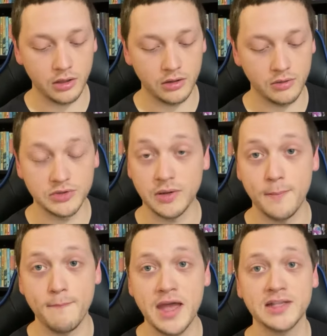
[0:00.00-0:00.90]
It was a
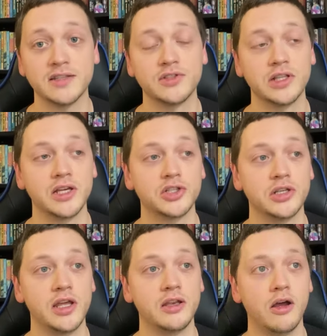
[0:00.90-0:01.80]
massive selection,
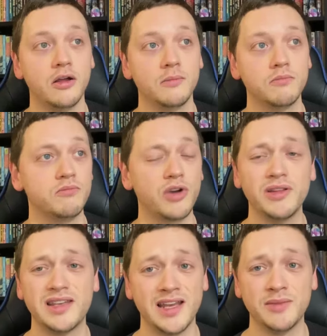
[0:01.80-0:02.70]
and probably
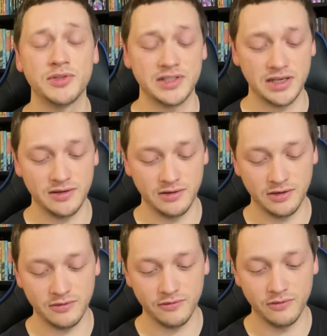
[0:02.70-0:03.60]
90%
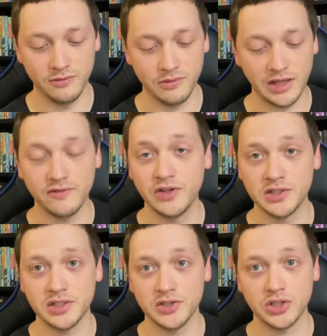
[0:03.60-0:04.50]
like
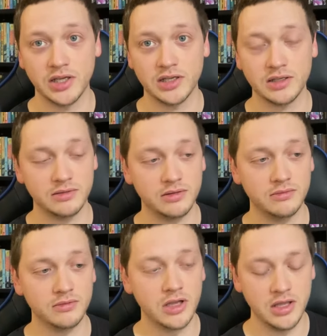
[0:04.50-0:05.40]
vintage, like
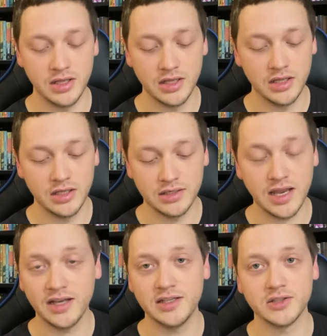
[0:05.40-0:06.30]

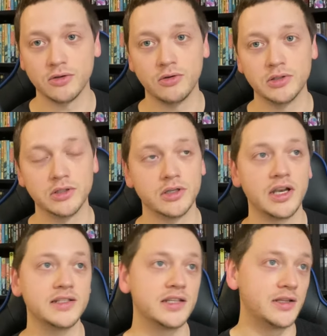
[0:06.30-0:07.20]
90s or older. And I
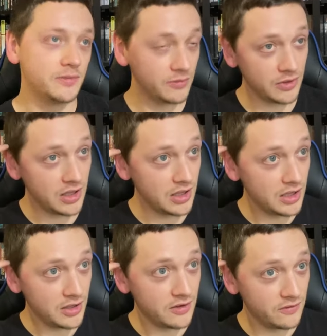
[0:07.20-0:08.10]
say
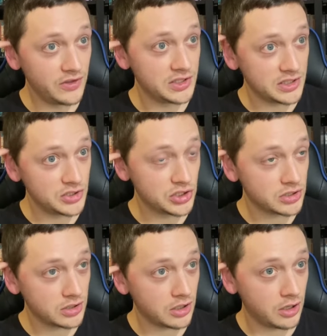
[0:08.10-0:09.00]
vintage.
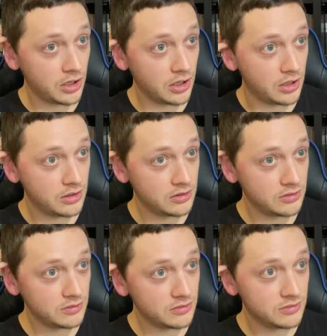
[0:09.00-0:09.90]
To
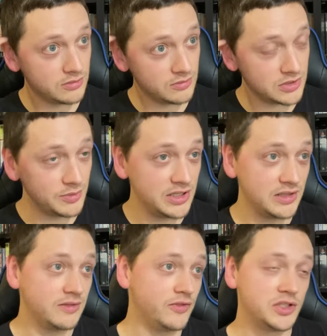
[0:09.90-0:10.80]
me,
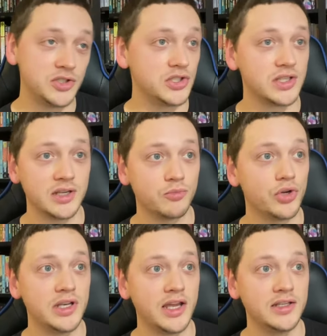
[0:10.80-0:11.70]
vintage is like
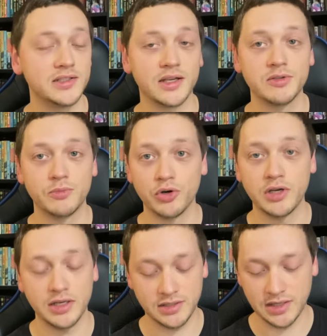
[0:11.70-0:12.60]
pre-90s. I was born
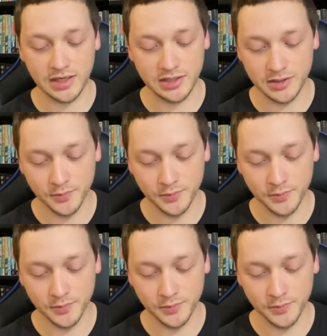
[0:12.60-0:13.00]
1990.